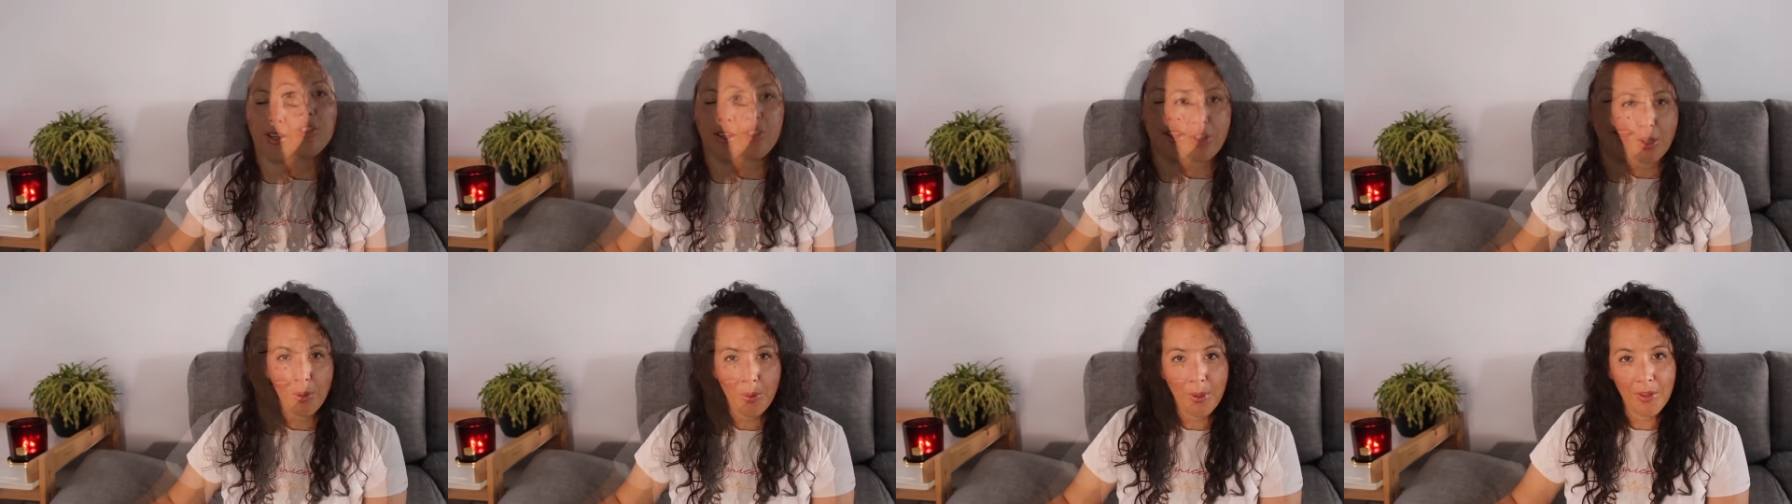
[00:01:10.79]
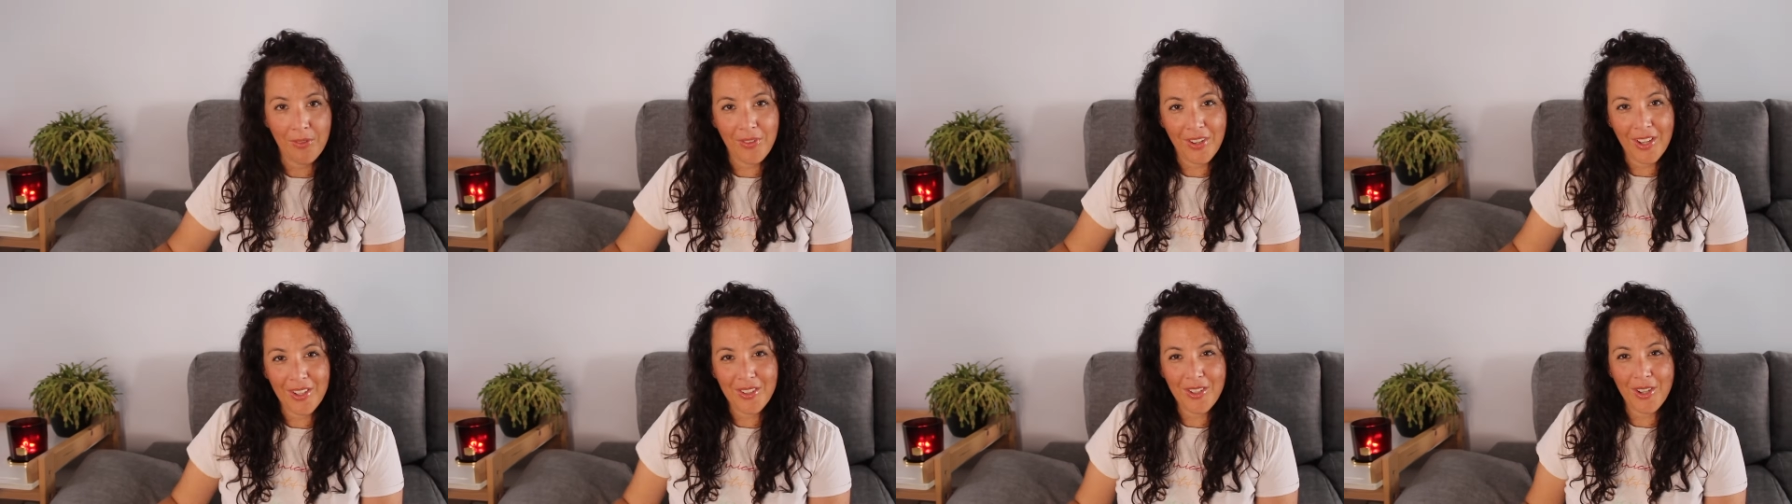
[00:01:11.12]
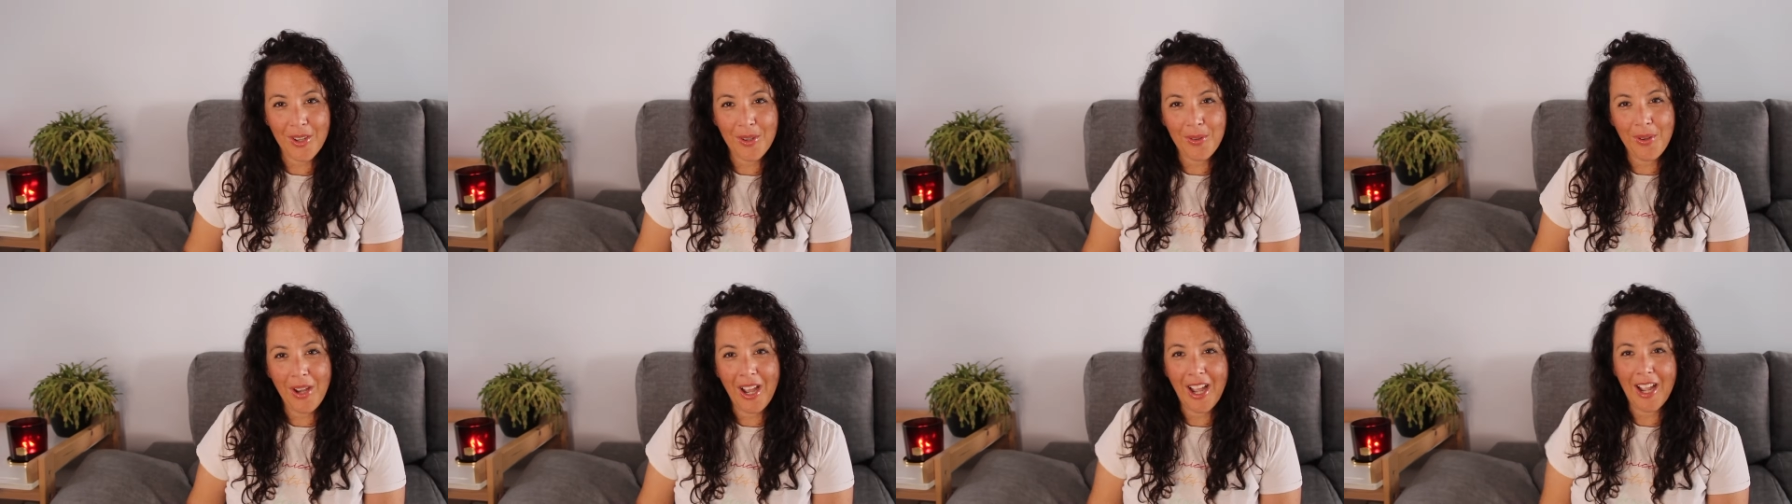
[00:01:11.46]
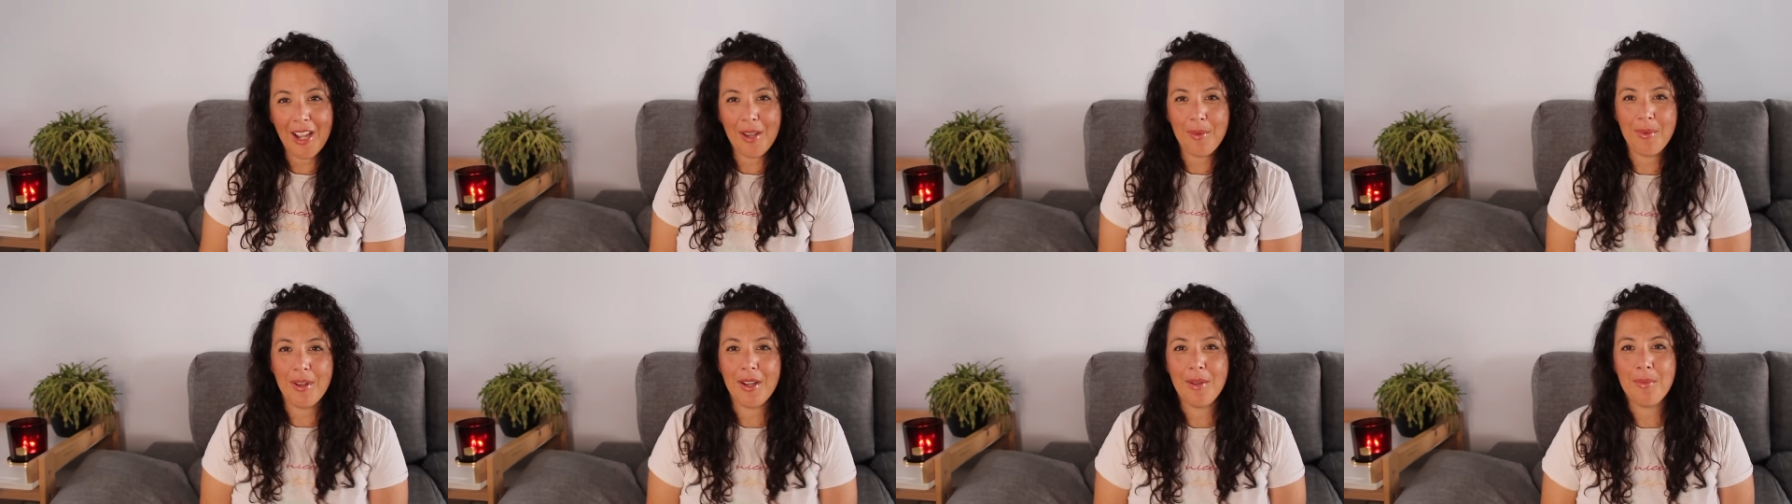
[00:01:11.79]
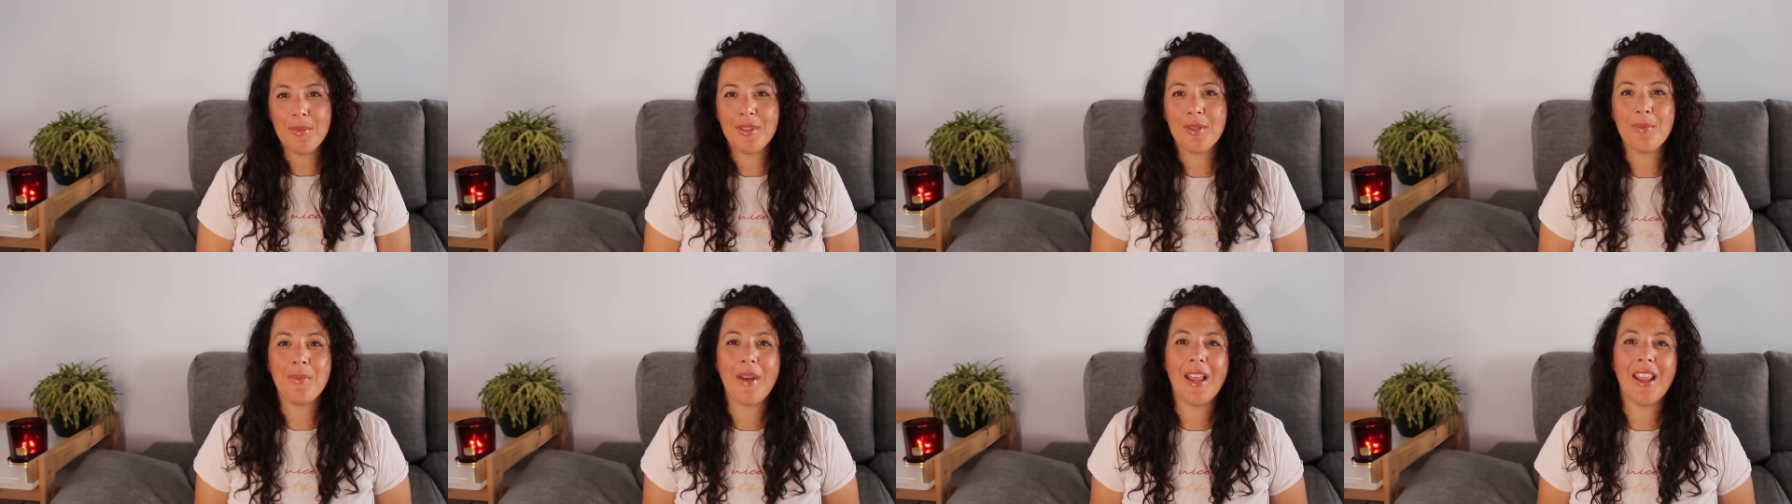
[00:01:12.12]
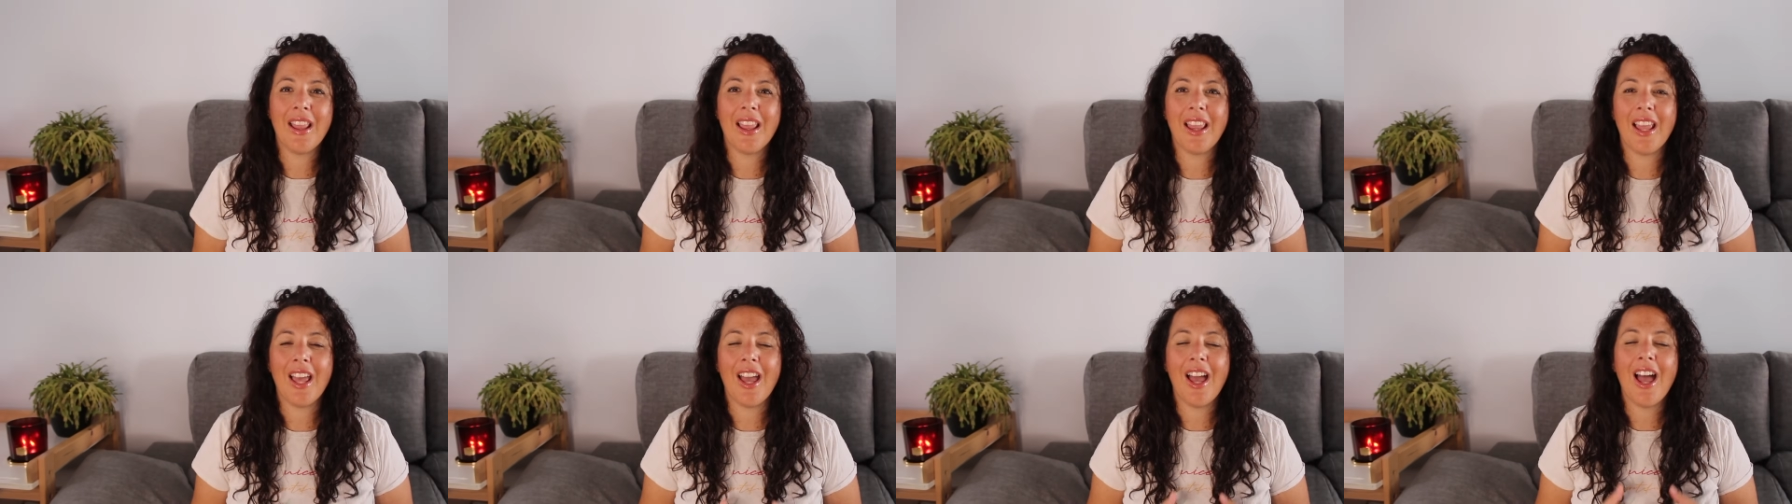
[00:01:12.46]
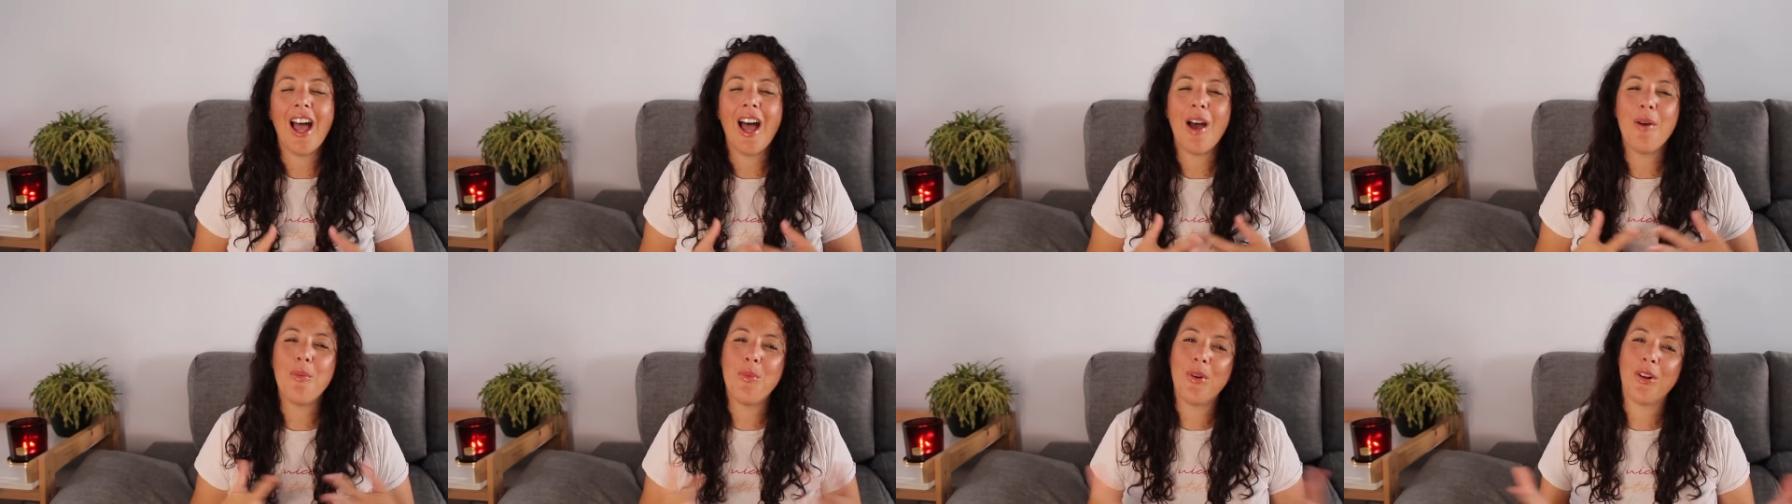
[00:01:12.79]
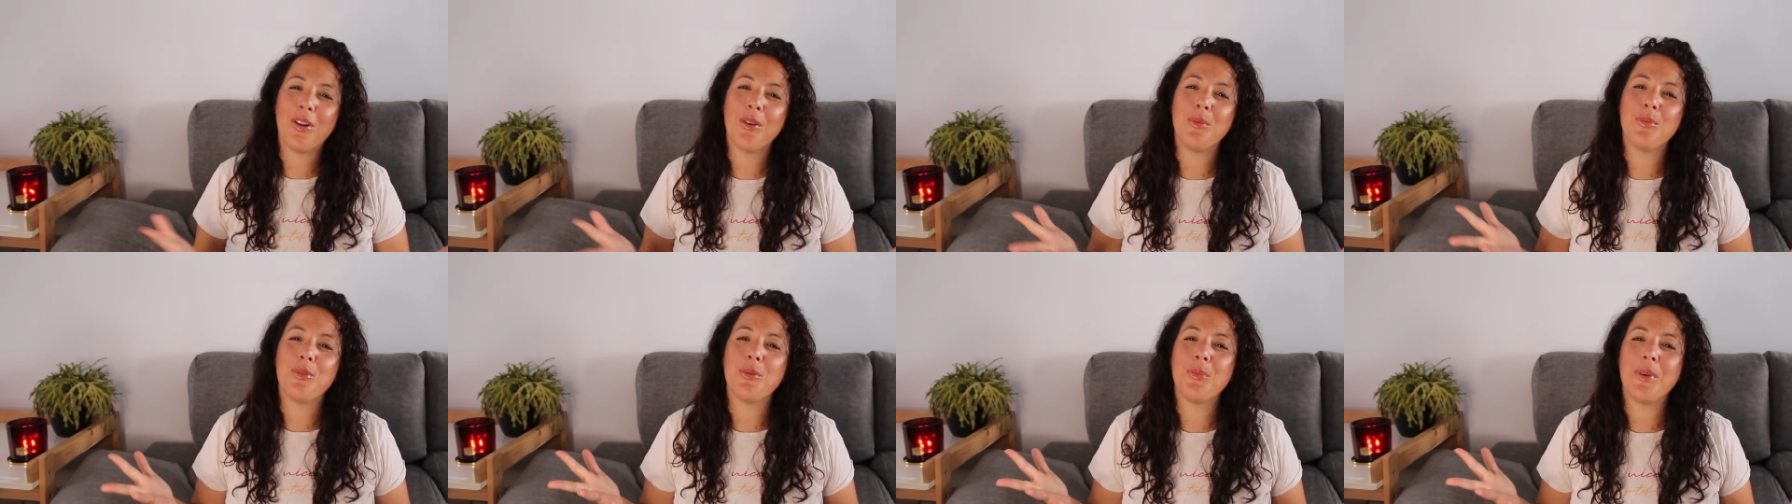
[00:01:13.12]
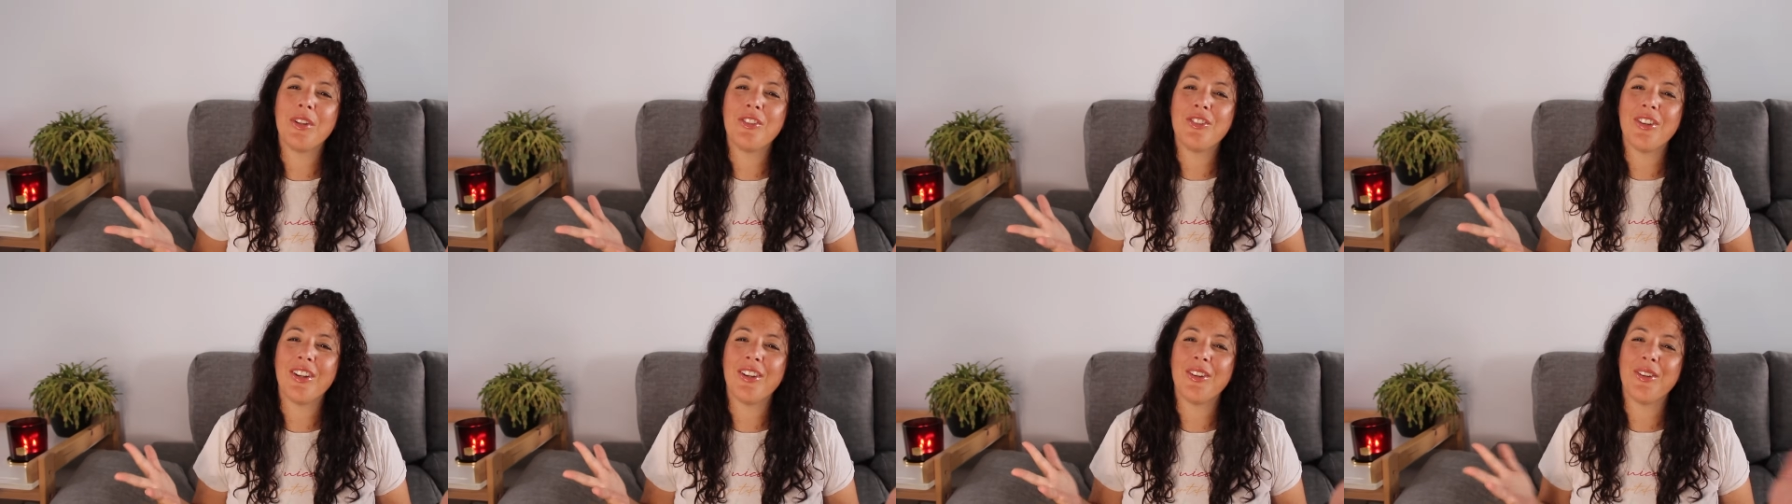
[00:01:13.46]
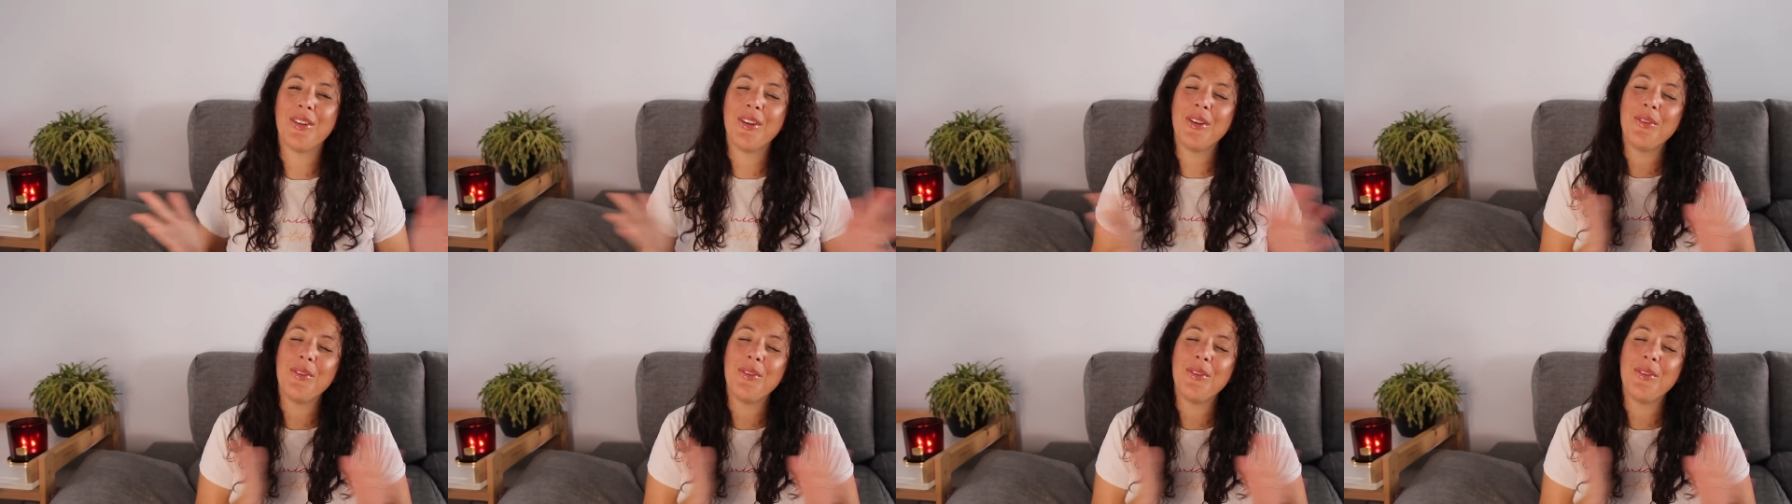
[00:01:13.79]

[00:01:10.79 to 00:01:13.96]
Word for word: So if you're new, hi my name is Samantha and welcome to my channel.